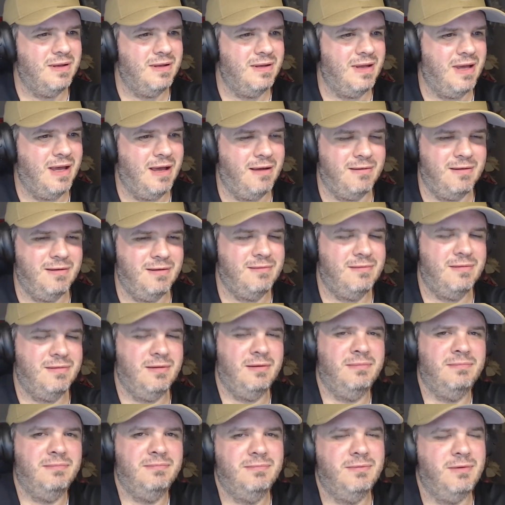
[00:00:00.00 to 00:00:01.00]

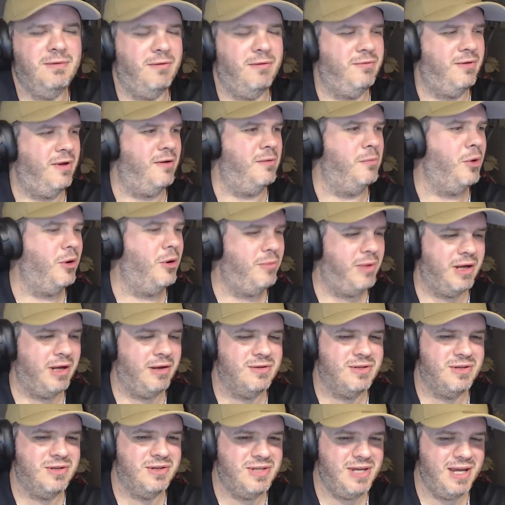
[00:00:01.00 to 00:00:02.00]
had my
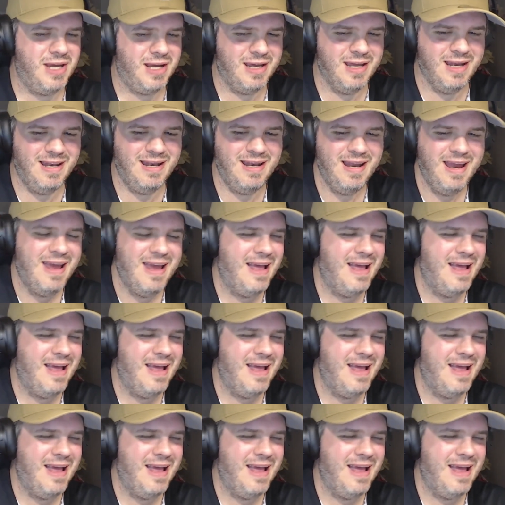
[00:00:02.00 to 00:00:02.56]
mind for a second.